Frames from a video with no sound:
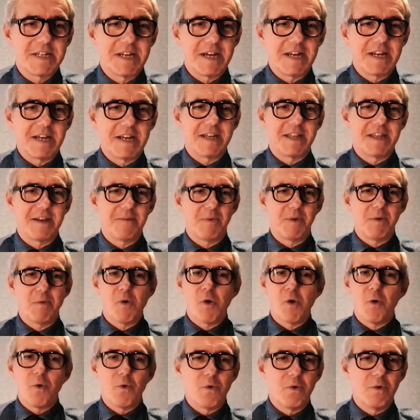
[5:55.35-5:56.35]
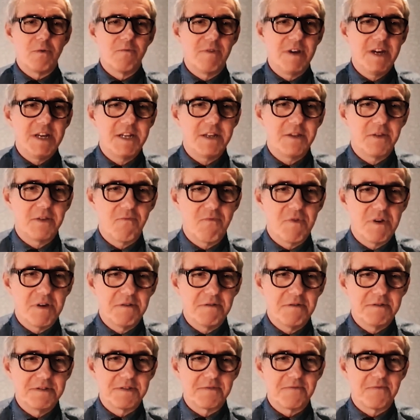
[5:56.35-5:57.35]
And I think we were all reading the
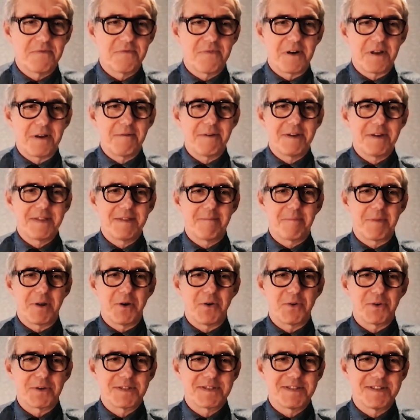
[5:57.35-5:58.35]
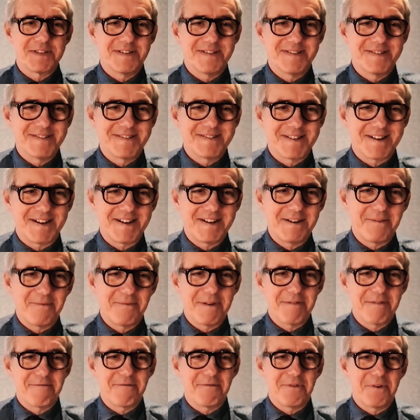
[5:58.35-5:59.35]
runes and following the blogs and deciding
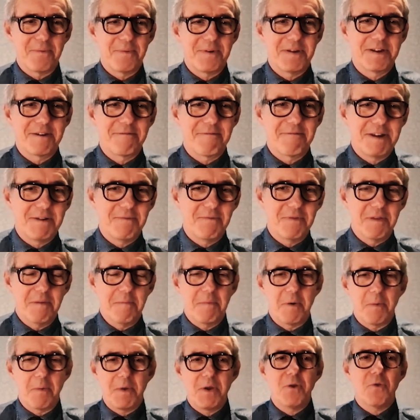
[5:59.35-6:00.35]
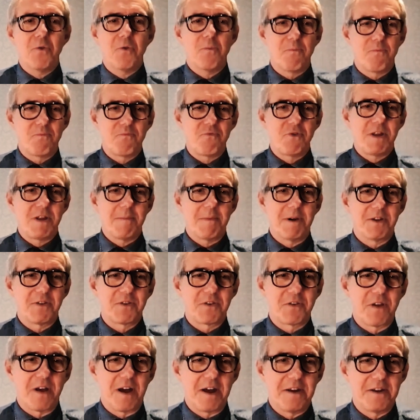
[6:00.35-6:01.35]
whether or not we agreed with them. But we all pretty
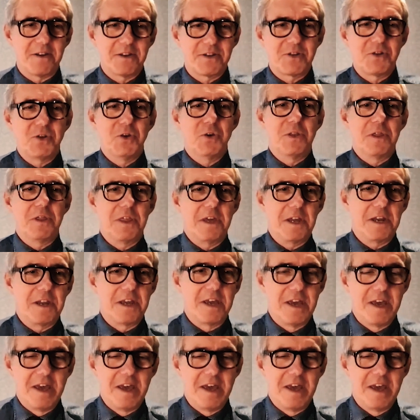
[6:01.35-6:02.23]
much understood that